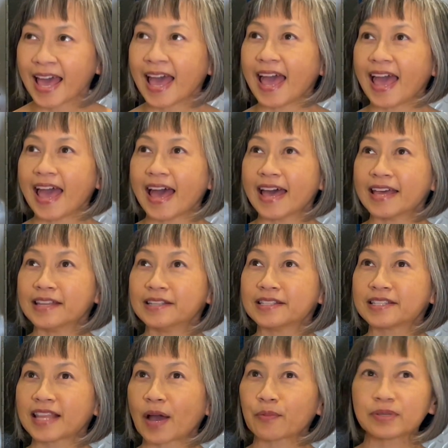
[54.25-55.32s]

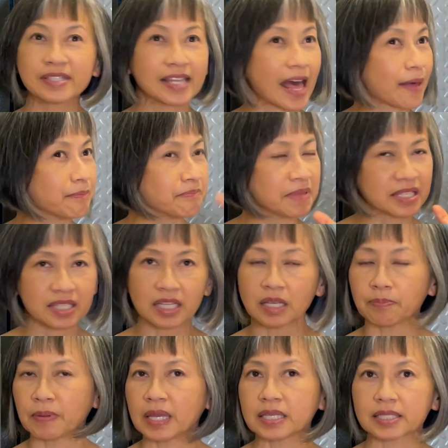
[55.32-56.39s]
and that was that
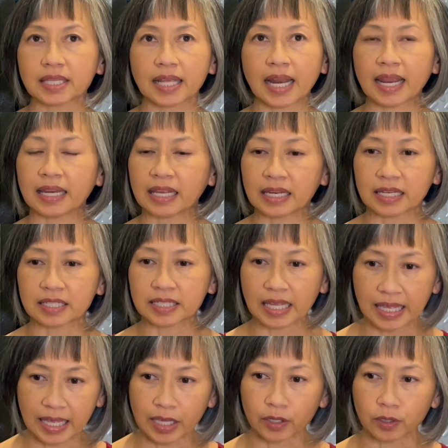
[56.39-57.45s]
missing piece that I needed to
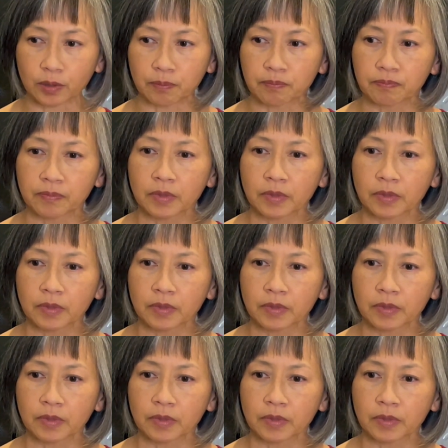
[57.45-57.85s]
heal.